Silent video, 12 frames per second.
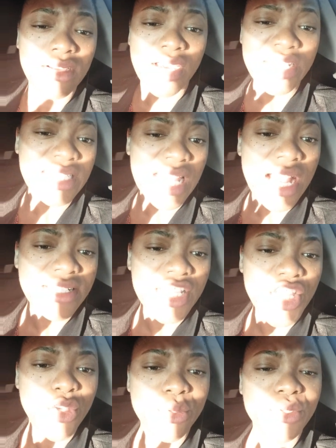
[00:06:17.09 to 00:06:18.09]
God is
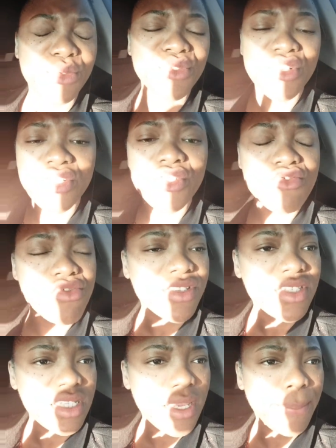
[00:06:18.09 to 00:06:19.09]
asking you to do, just
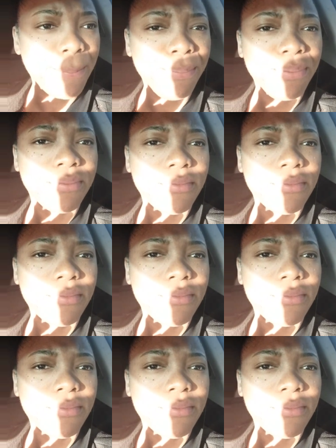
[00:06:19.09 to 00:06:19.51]
trust Him.